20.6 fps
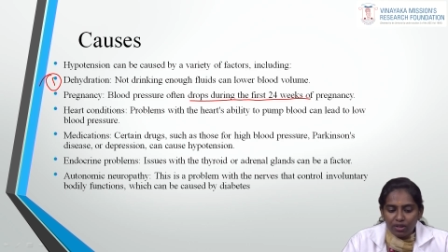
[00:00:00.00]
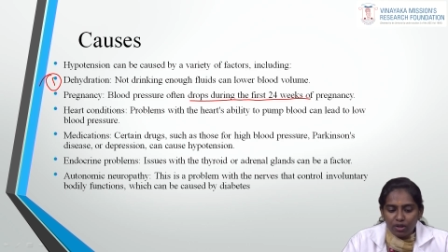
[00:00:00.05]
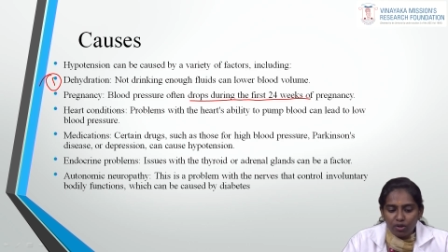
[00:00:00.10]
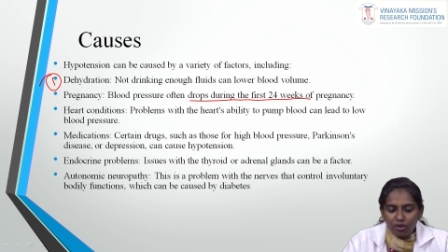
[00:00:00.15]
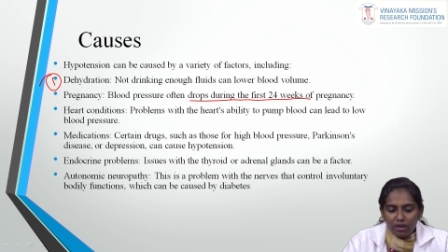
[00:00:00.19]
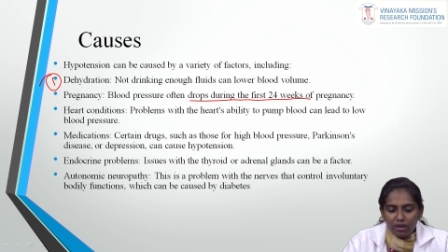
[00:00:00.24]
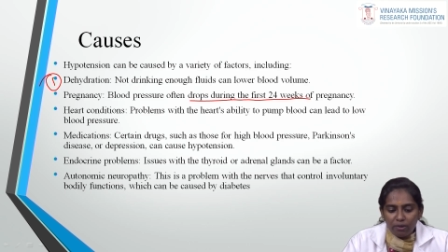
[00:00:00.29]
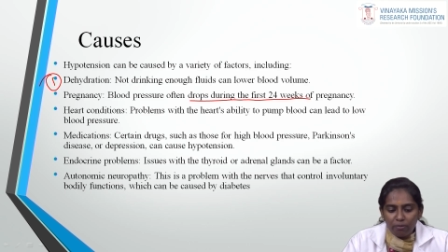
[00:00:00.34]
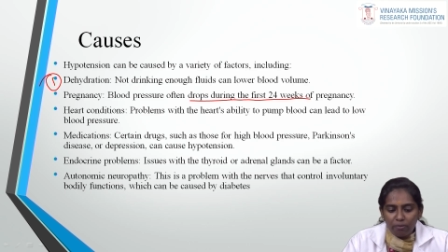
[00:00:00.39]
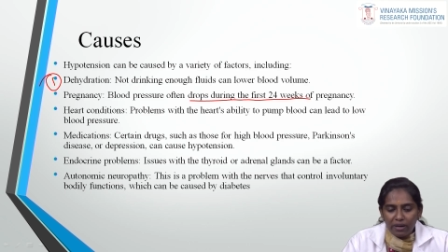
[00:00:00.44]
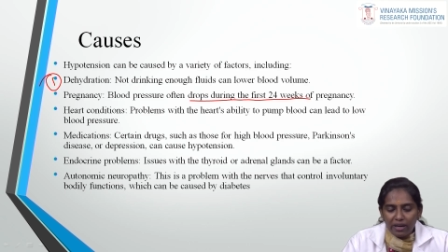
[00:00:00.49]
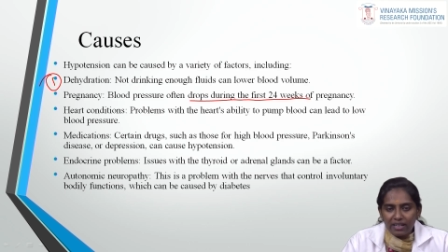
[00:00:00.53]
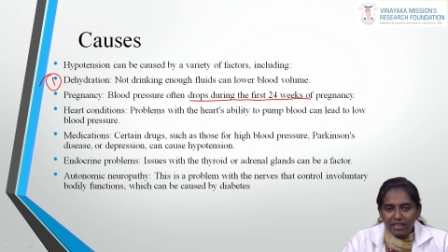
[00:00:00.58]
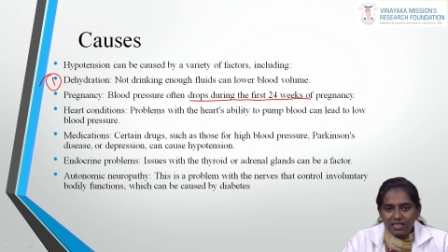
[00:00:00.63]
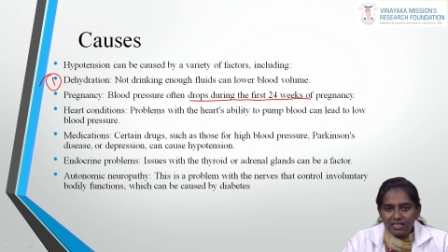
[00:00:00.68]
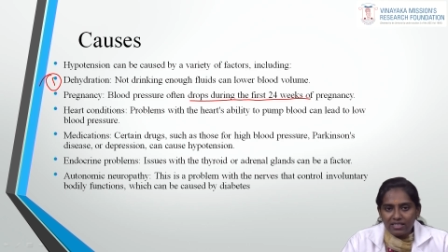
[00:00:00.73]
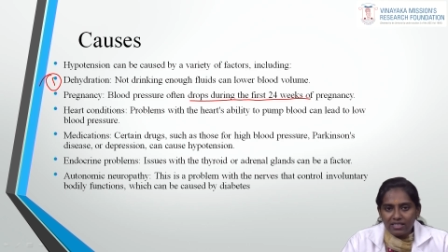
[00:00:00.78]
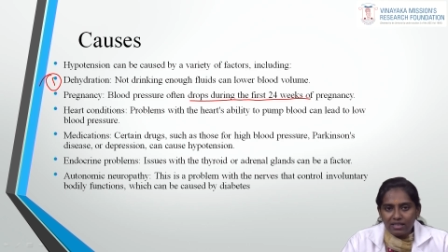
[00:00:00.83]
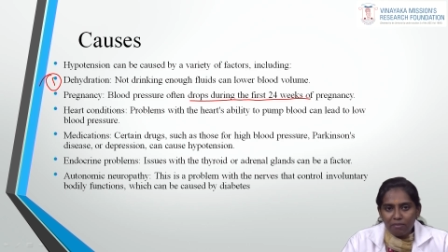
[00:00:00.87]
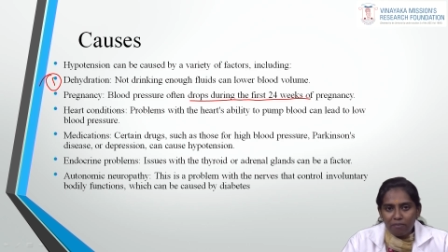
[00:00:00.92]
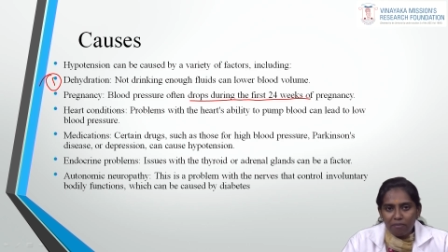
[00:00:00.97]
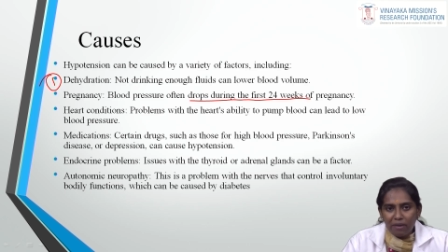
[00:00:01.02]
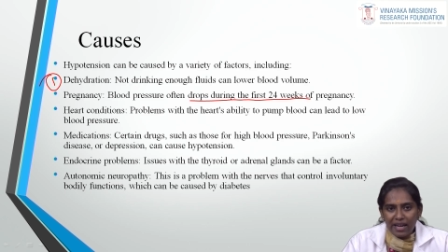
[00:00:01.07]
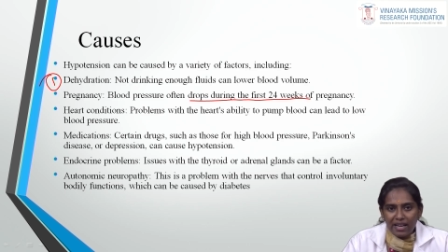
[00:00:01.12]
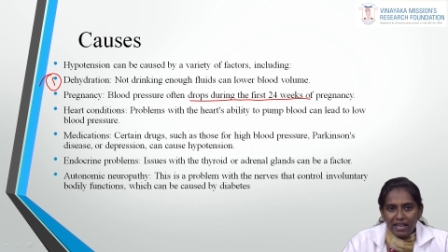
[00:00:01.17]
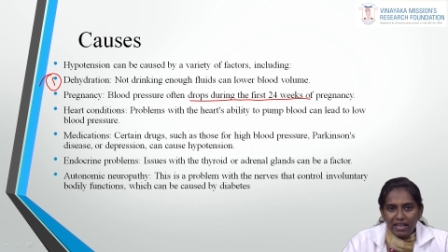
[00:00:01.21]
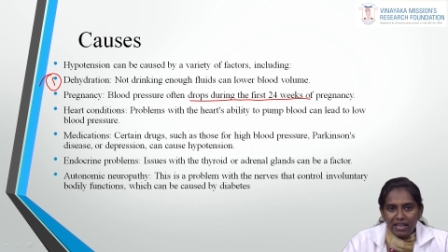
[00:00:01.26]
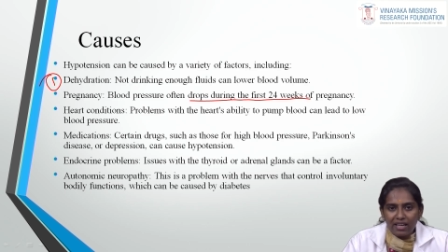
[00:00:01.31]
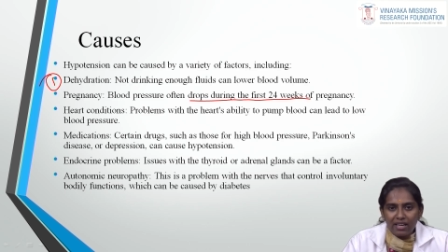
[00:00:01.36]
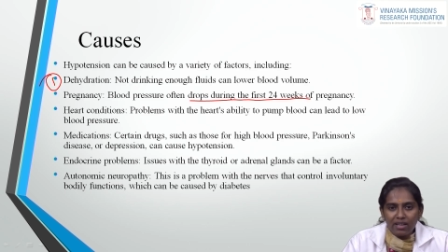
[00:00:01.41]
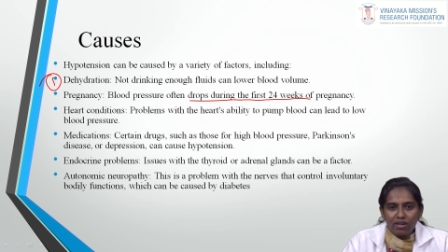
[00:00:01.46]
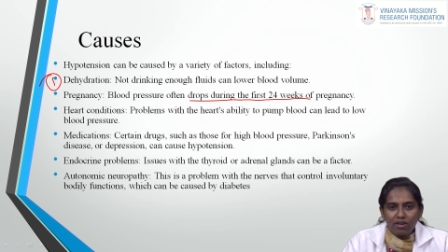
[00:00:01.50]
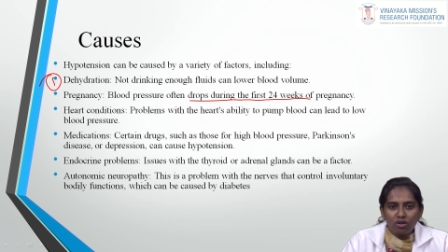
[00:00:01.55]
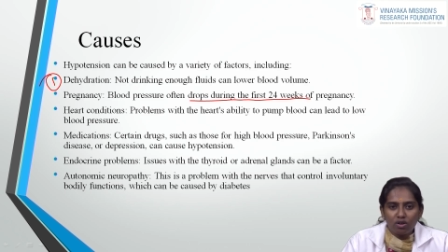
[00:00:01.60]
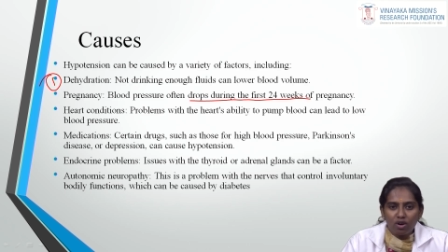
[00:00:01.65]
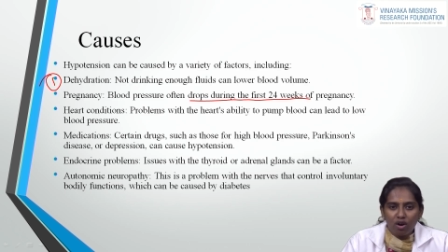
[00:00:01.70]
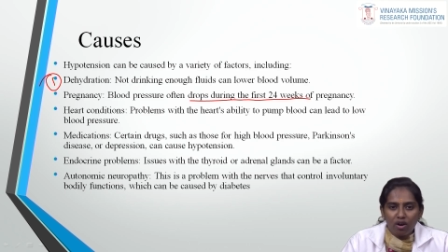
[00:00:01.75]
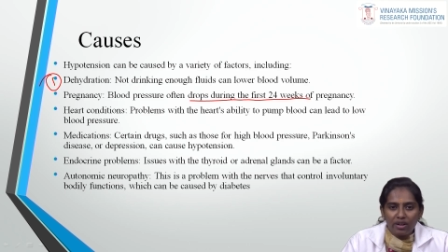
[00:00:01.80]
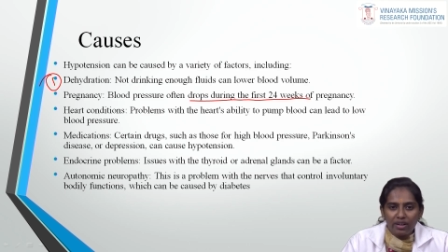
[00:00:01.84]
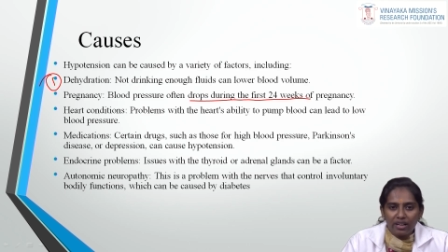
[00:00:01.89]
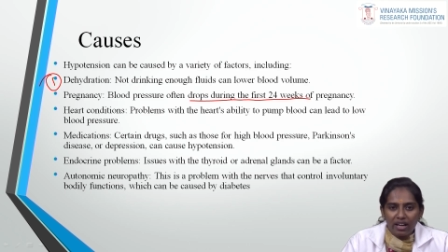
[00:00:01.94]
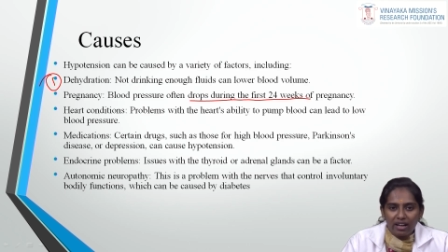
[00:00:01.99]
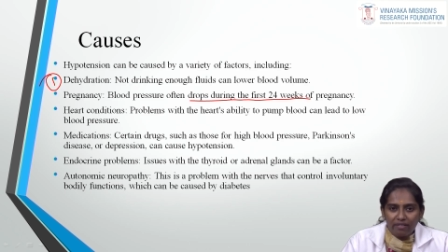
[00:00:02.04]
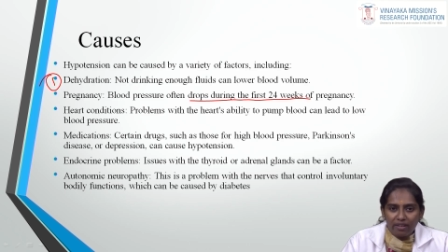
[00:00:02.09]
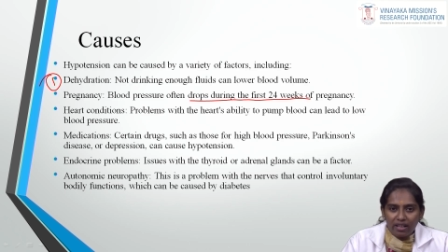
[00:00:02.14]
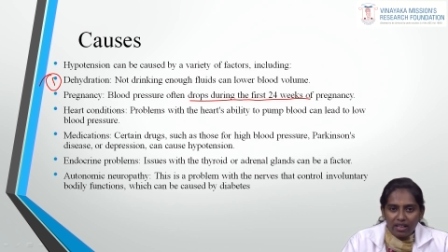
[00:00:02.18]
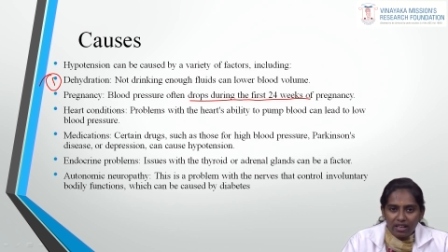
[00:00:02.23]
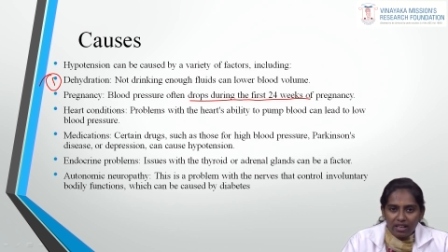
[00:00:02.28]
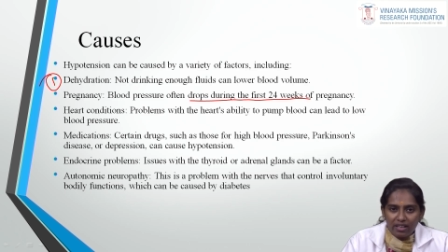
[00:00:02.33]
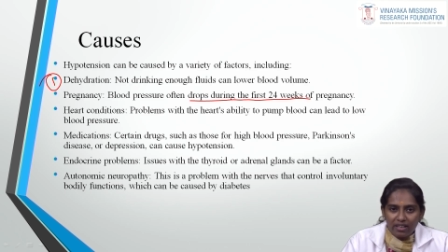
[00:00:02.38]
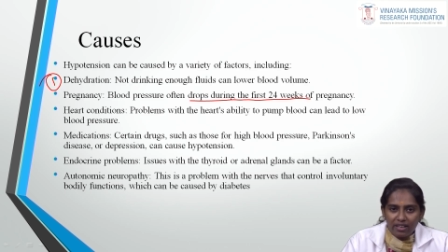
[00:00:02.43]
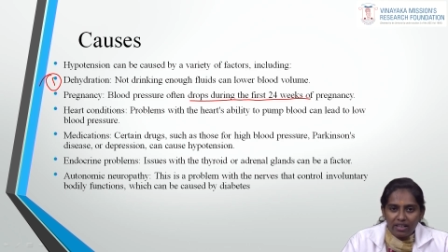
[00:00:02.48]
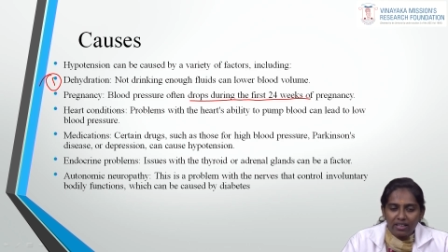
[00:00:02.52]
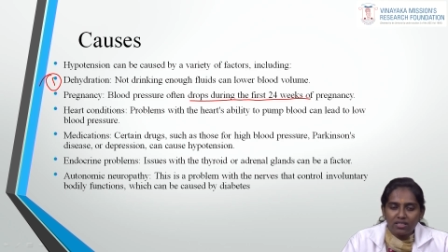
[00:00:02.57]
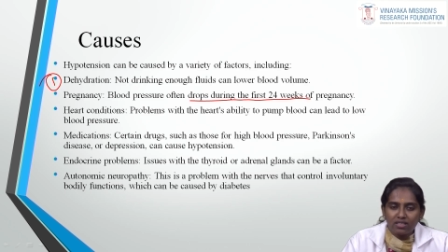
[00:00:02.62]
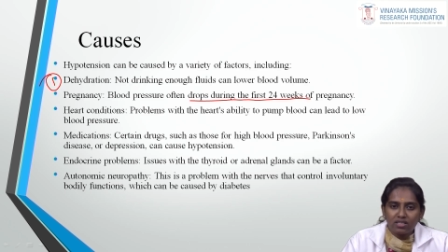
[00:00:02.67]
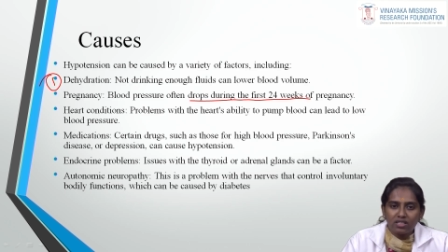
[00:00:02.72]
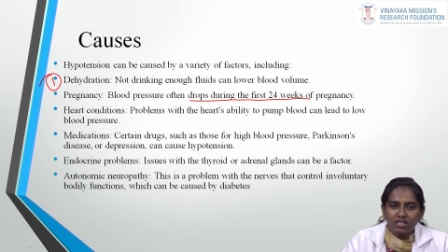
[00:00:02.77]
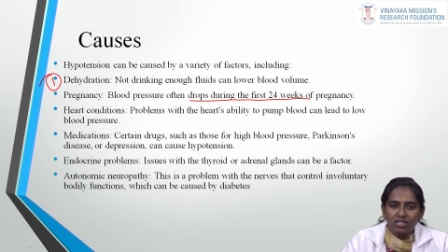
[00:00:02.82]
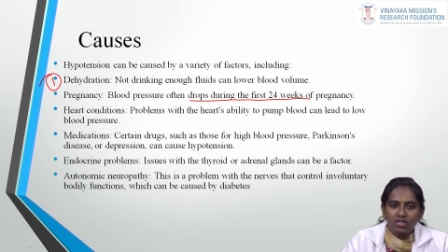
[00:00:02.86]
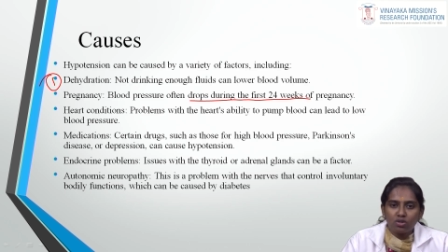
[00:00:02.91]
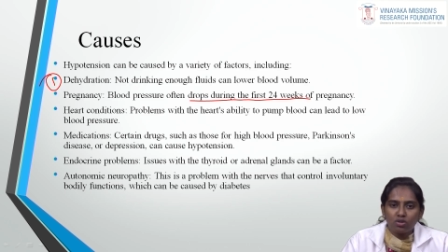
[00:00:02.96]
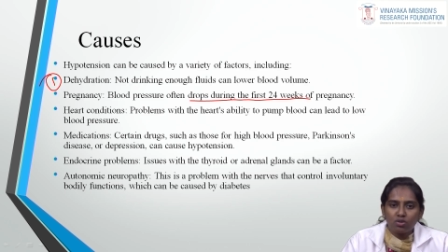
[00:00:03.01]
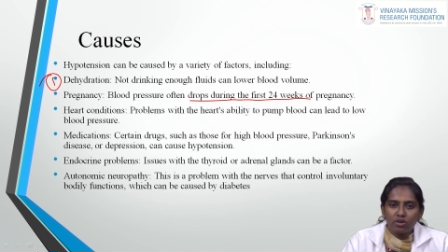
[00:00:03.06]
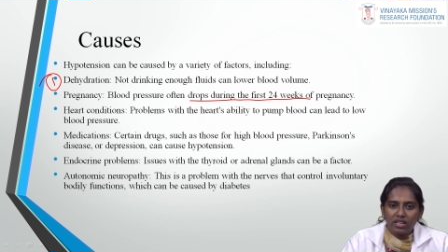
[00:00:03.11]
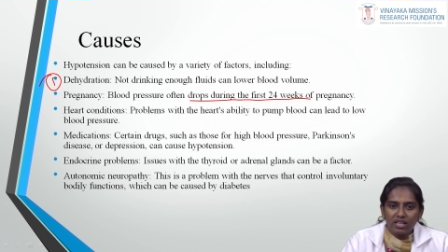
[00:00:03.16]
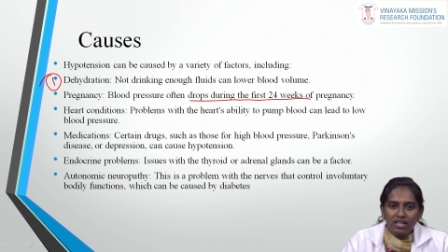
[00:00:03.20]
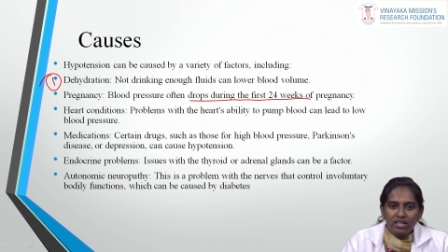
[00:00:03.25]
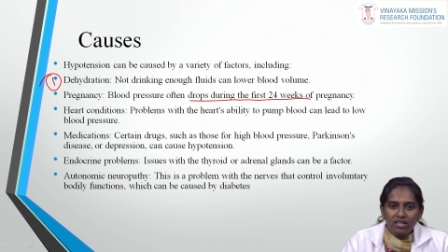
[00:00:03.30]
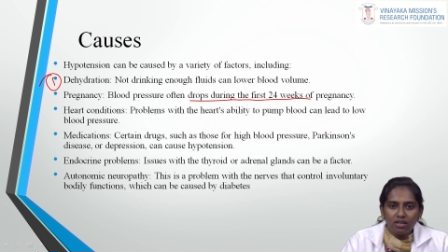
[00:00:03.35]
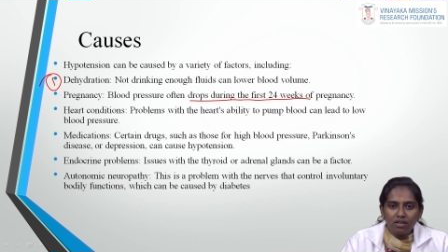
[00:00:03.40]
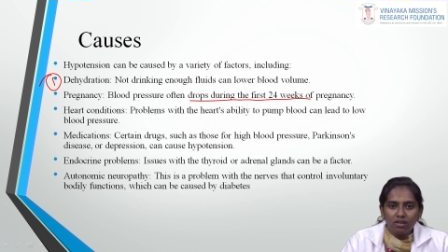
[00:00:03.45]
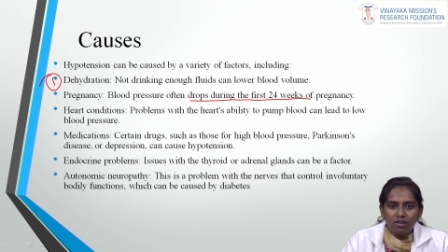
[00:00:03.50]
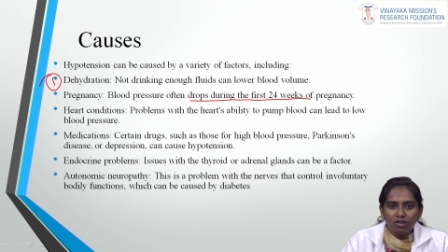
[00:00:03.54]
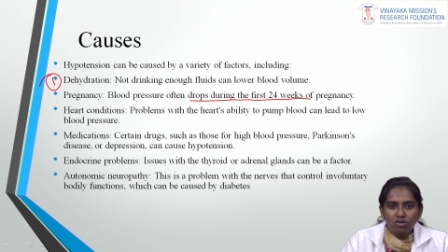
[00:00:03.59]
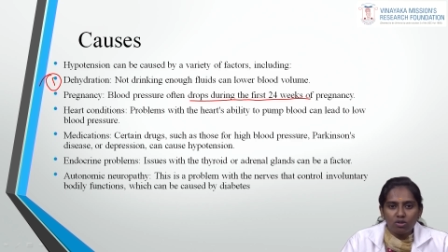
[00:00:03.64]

During pregnancy mainly you will not having a tendency to eat,